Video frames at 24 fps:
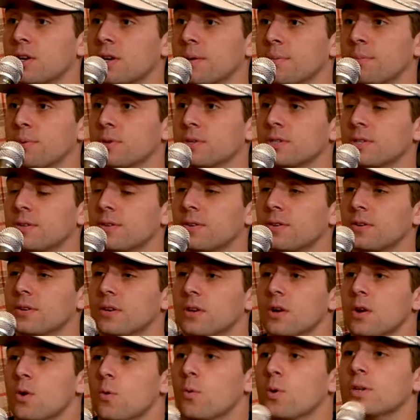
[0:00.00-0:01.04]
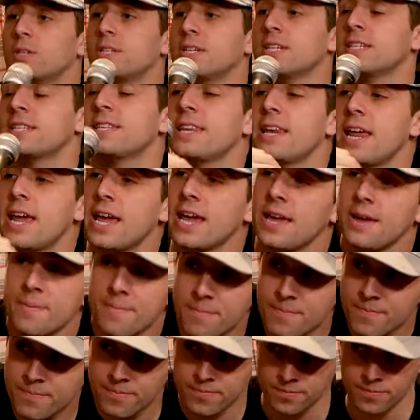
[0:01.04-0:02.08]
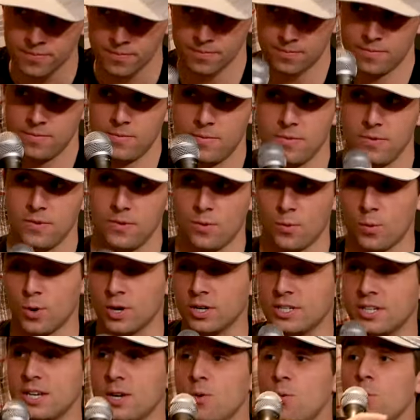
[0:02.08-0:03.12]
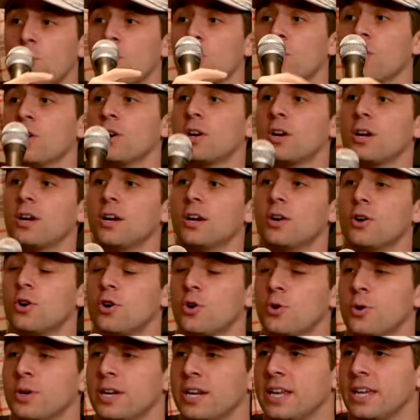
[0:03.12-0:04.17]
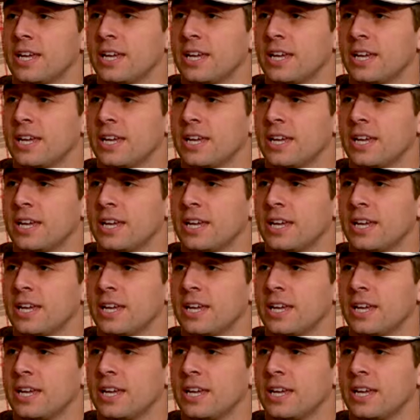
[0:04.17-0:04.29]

already in prison. What's his name? Let's start off. Let's start